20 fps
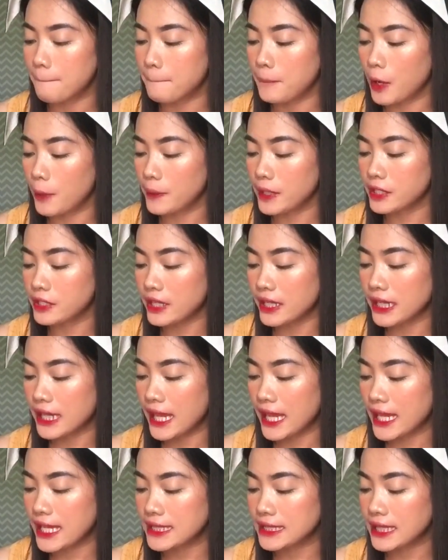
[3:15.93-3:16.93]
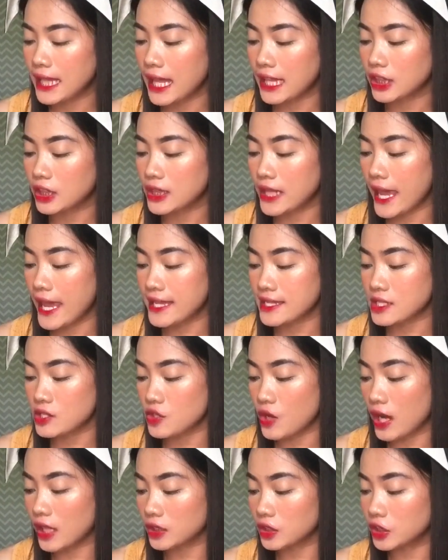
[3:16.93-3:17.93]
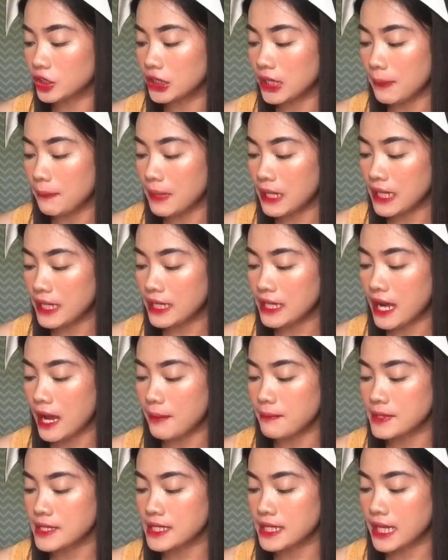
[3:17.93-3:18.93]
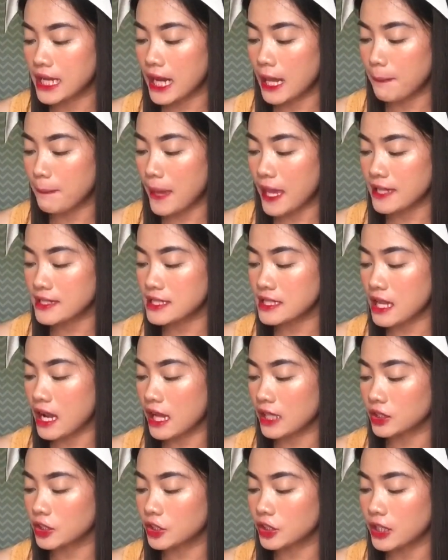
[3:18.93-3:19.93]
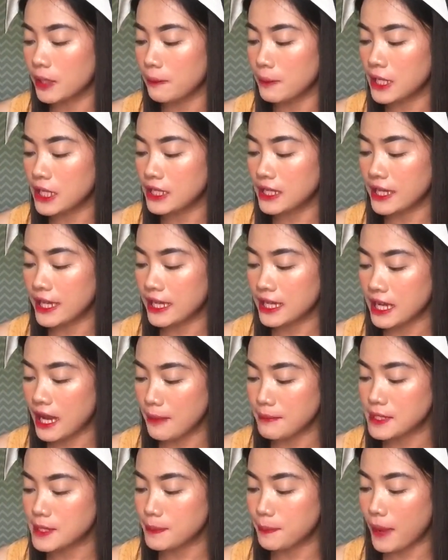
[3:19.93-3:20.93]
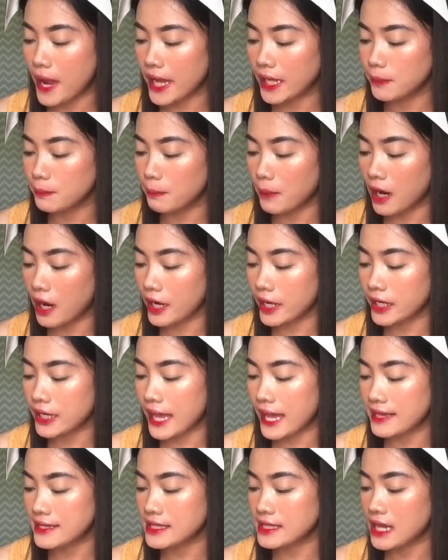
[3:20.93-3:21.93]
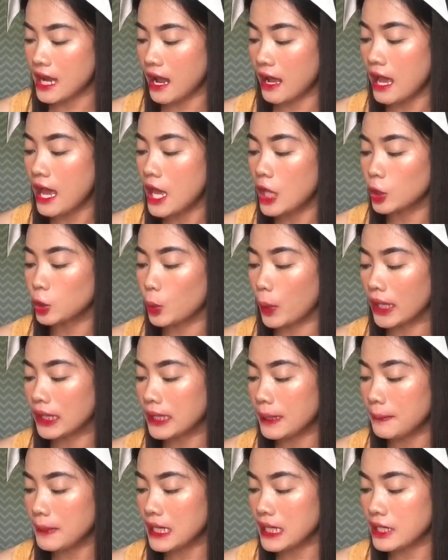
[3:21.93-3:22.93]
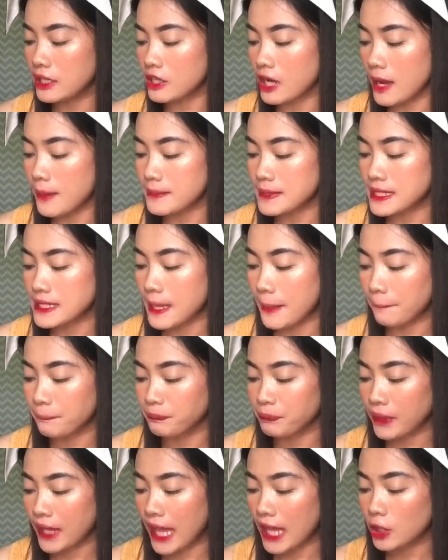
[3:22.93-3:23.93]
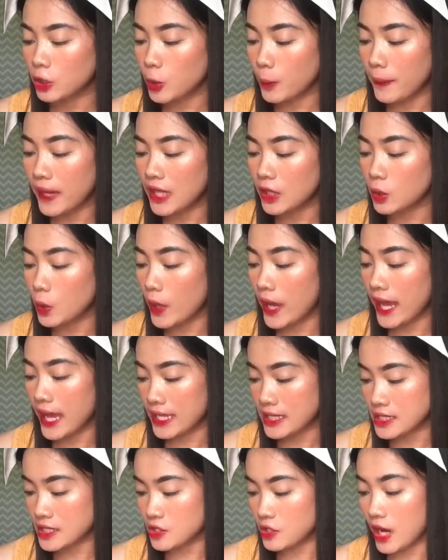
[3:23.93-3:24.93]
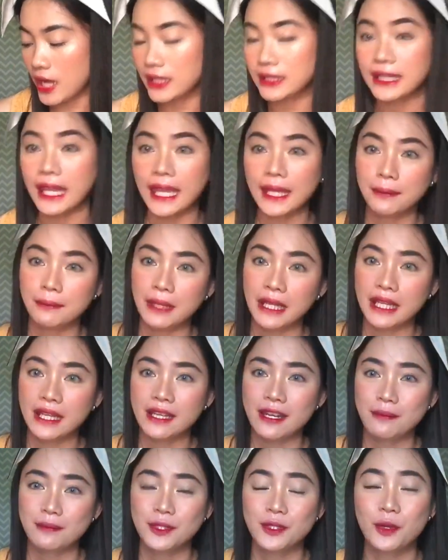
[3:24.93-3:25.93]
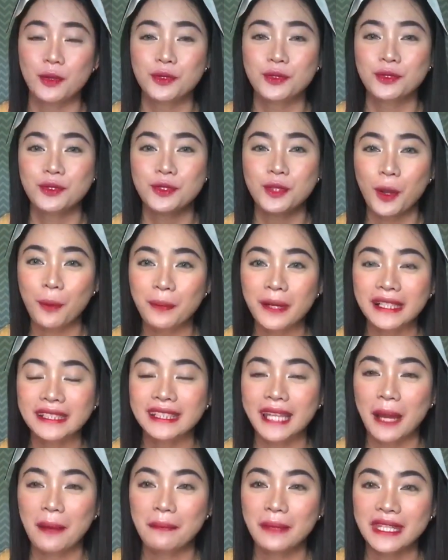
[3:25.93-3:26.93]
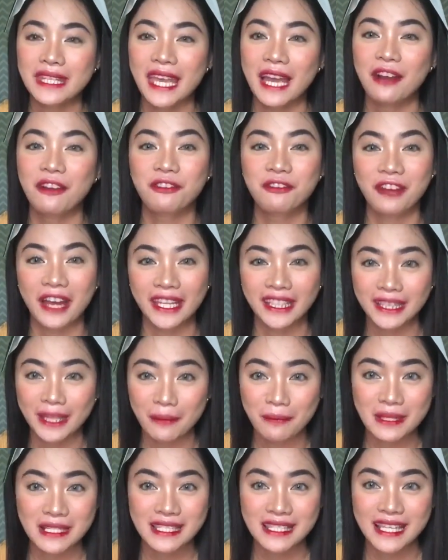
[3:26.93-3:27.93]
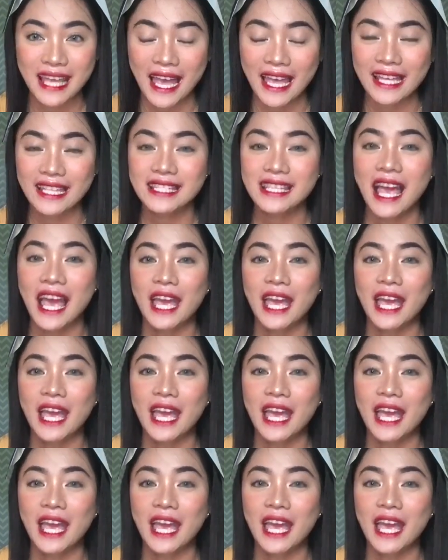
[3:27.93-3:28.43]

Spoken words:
pomegranate extract, 30 mg, grape extract, 30 mg, pine bark extract, 20 mg, and tomato extract, 9 mg. So, sobrang dami niyang vitamins, guys.